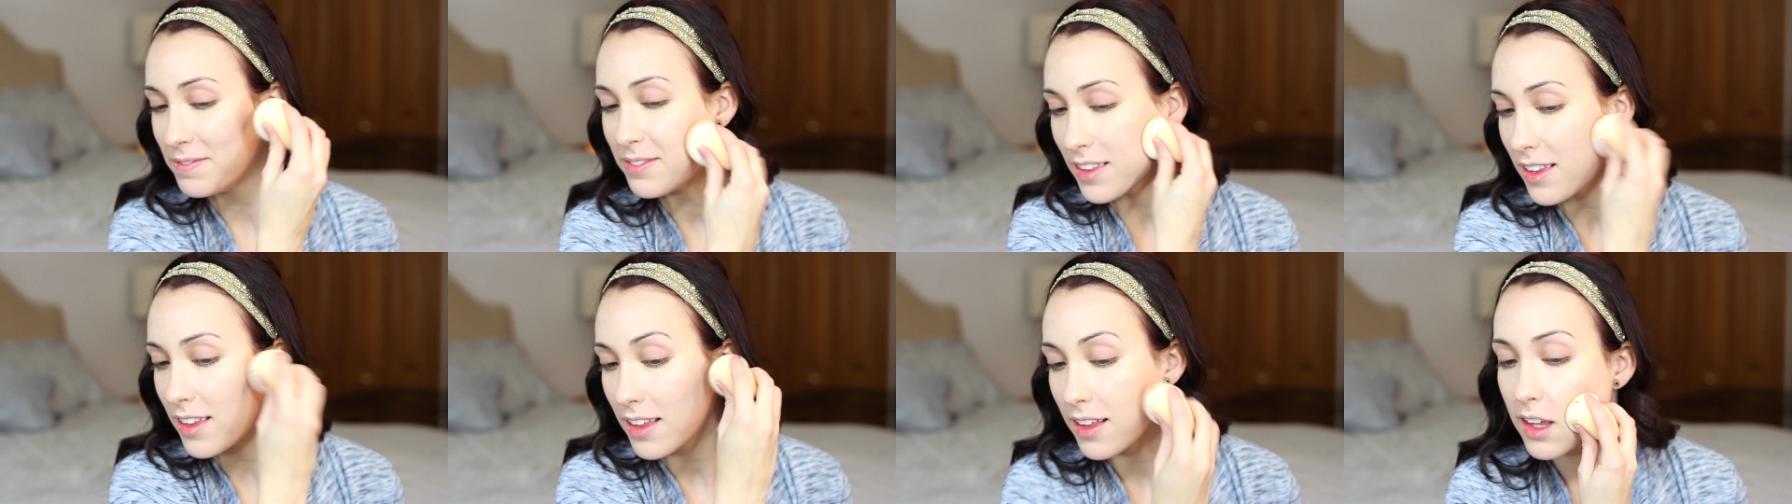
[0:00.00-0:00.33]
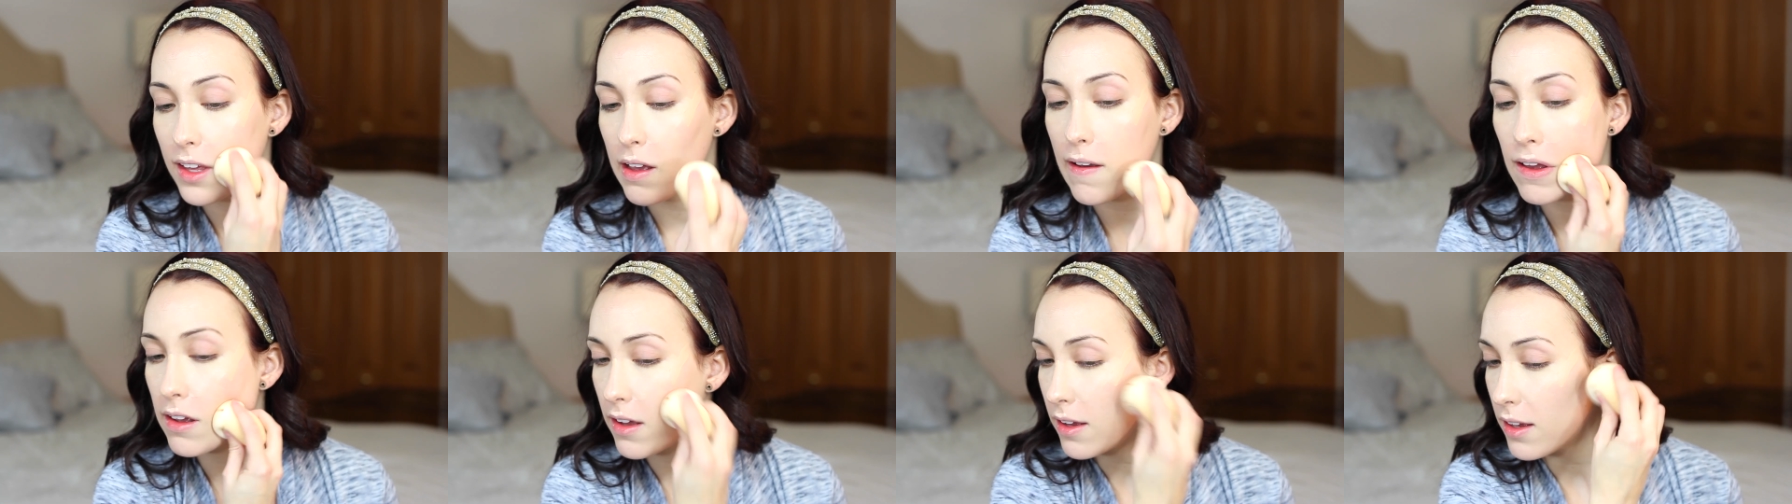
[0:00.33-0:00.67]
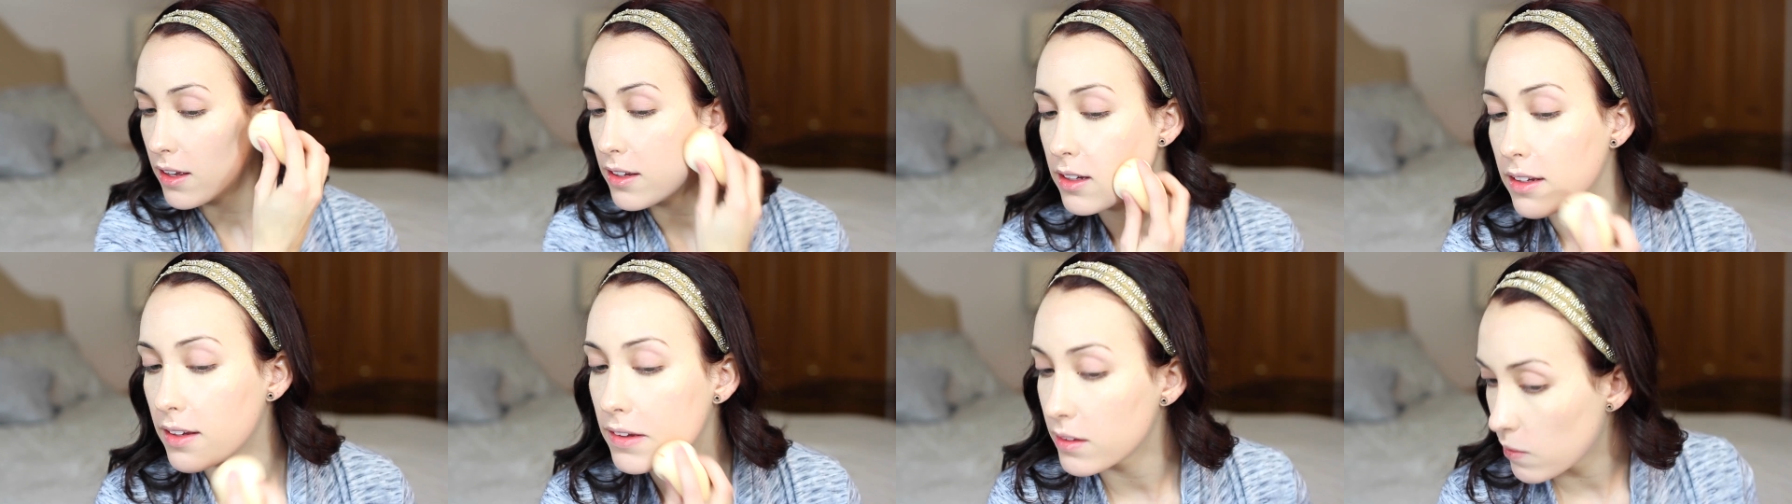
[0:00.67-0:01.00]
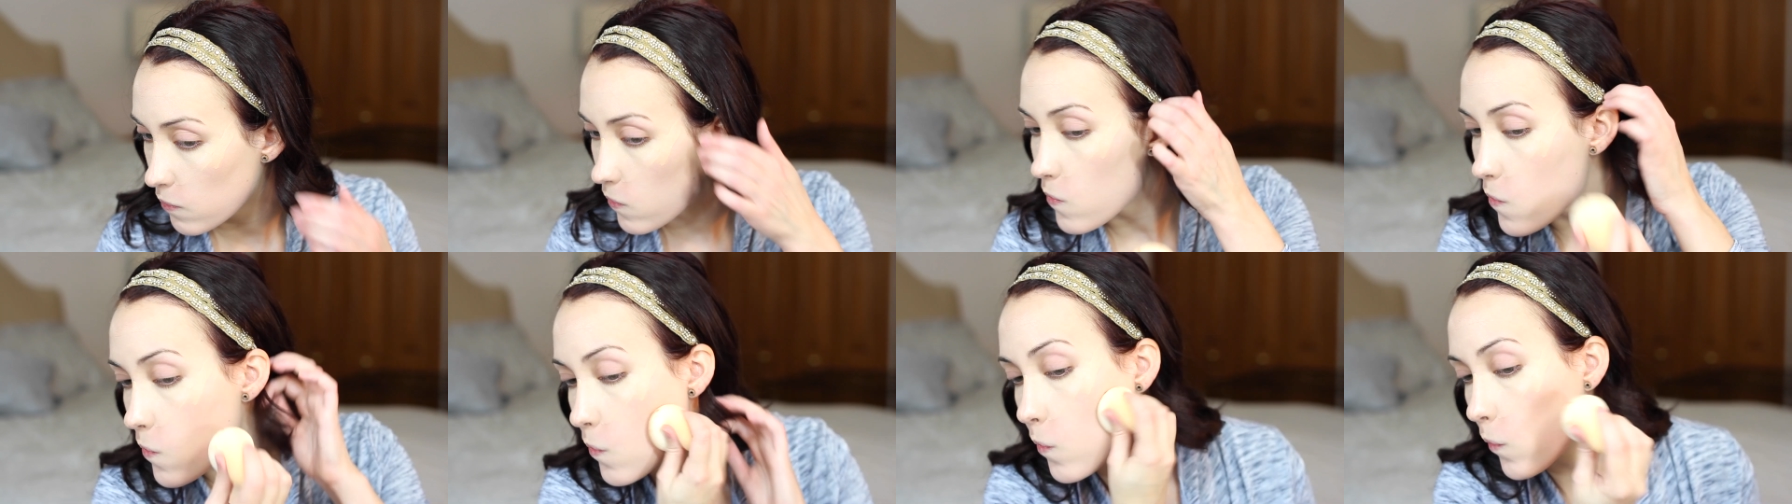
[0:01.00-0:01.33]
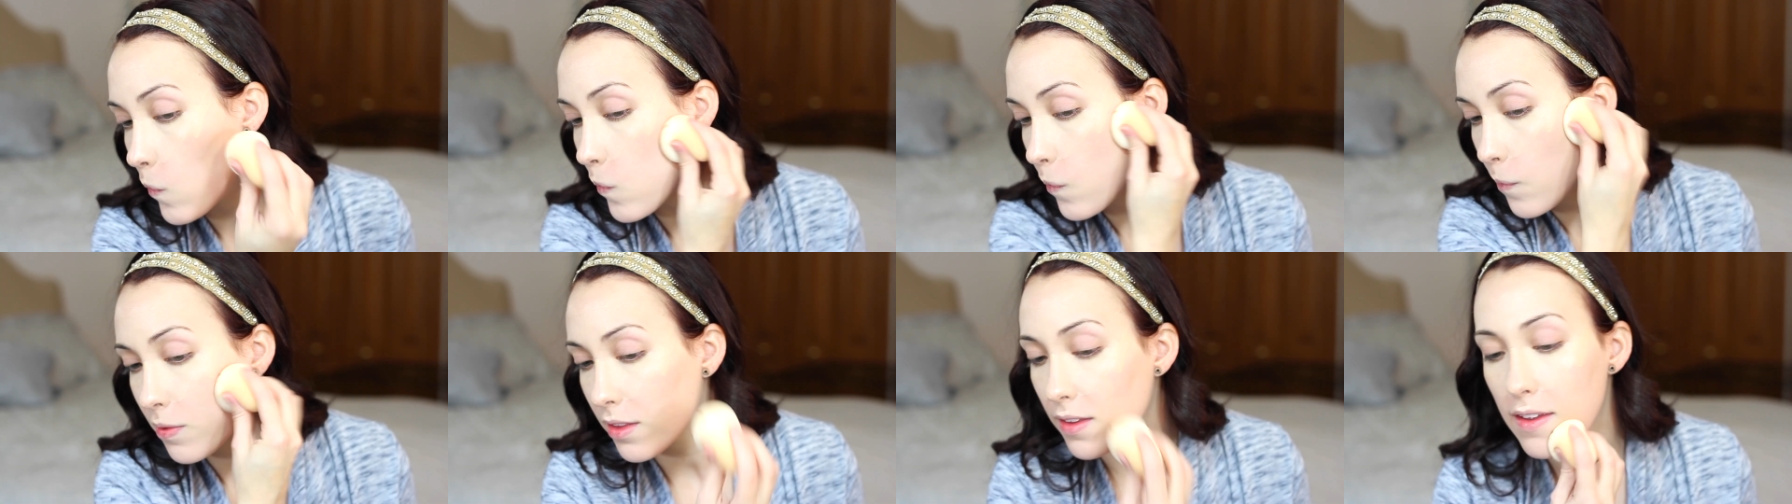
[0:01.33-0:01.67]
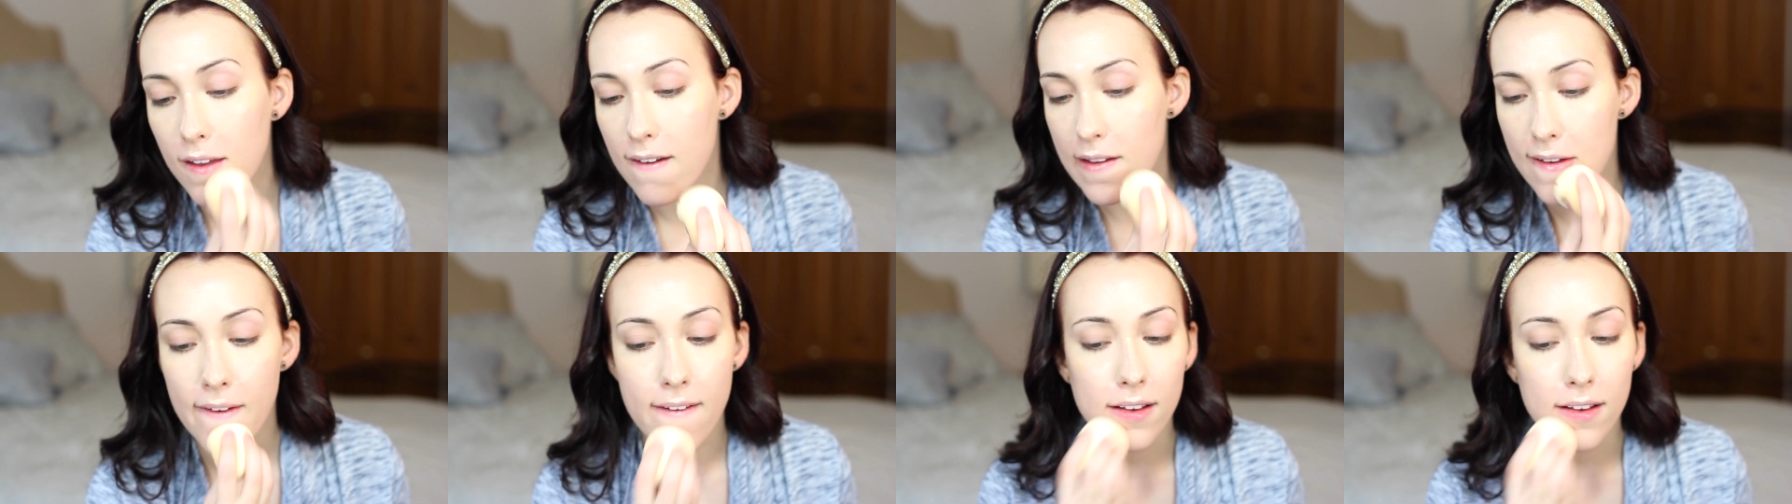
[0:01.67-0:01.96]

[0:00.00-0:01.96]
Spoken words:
and I just use repetitive